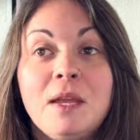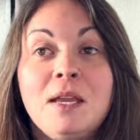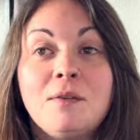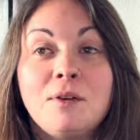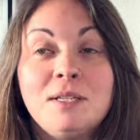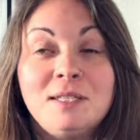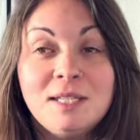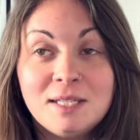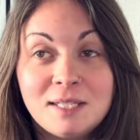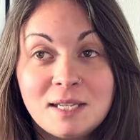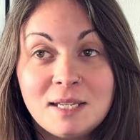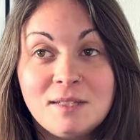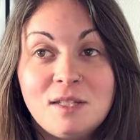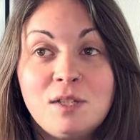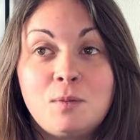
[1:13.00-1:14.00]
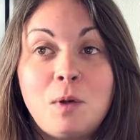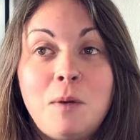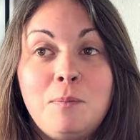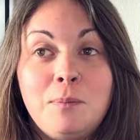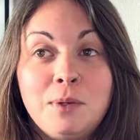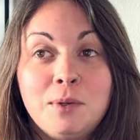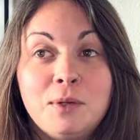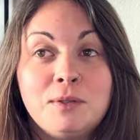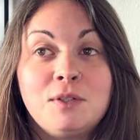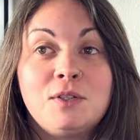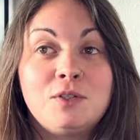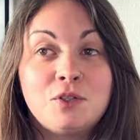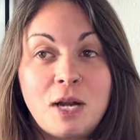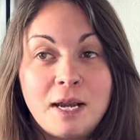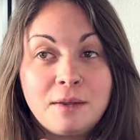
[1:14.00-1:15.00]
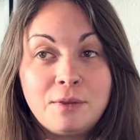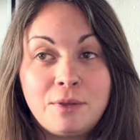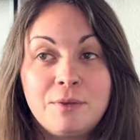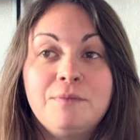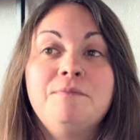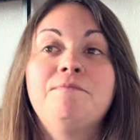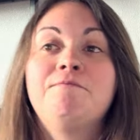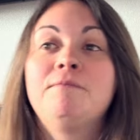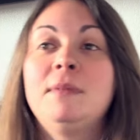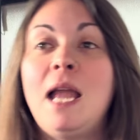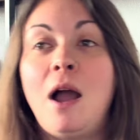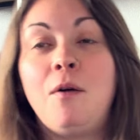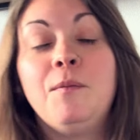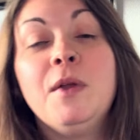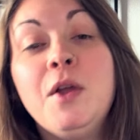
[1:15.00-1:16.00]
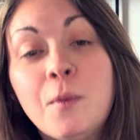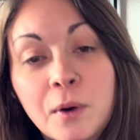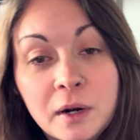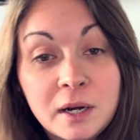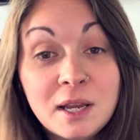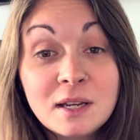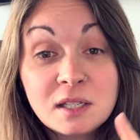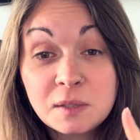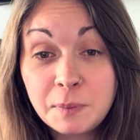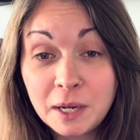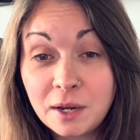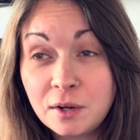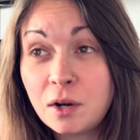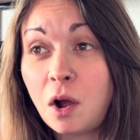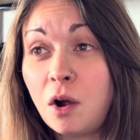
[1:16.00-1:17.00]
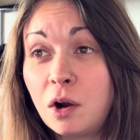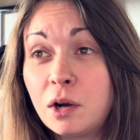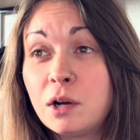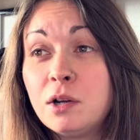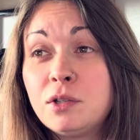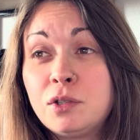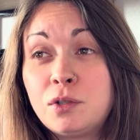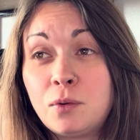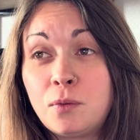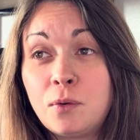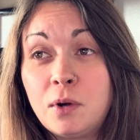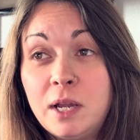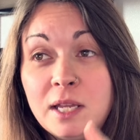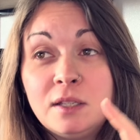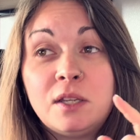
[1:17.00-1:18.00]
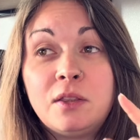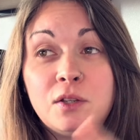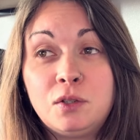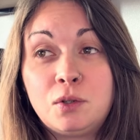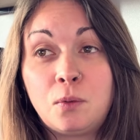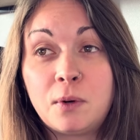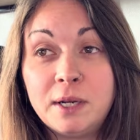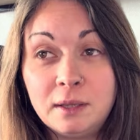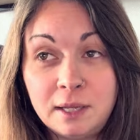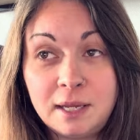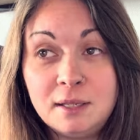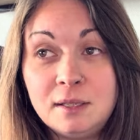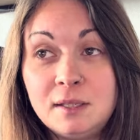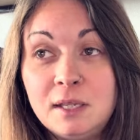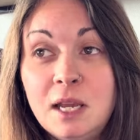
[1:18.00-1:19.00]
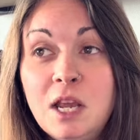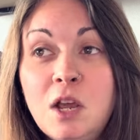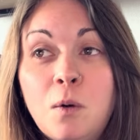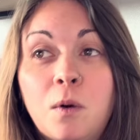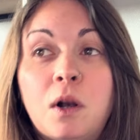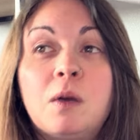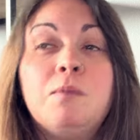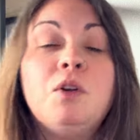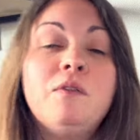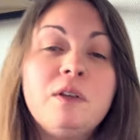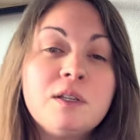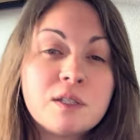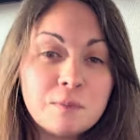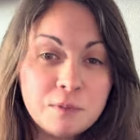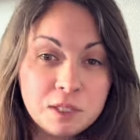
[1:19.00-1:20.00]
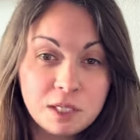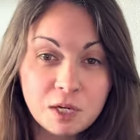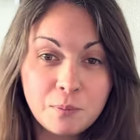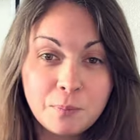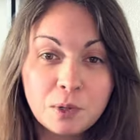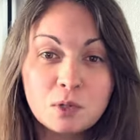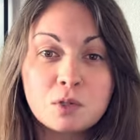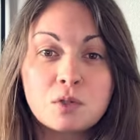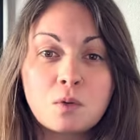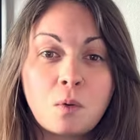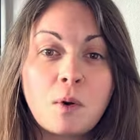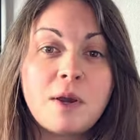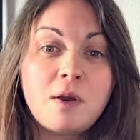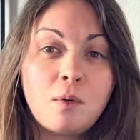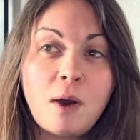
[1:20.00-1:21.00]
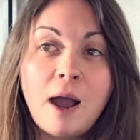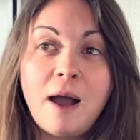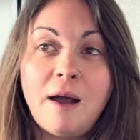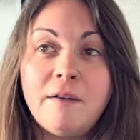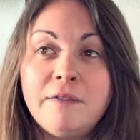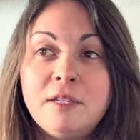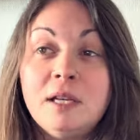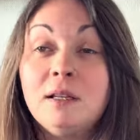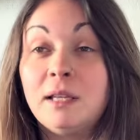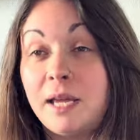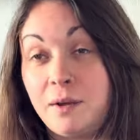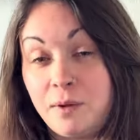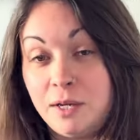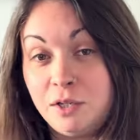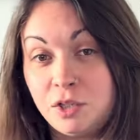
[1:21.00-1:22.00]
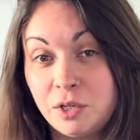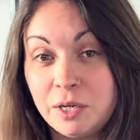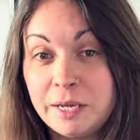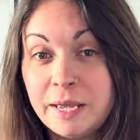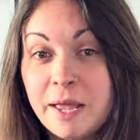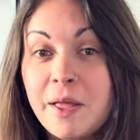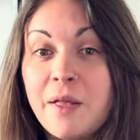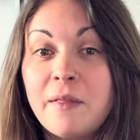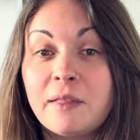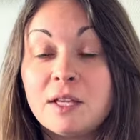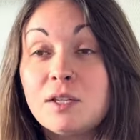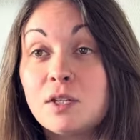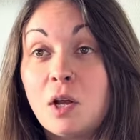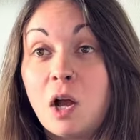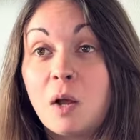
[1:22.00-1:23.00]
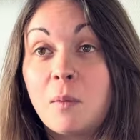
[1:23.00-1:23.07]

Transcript: resistance is what builds strength. Now, we're going to expand our story into the story lens. We're going to move into some deeper storycraft language. Let's talk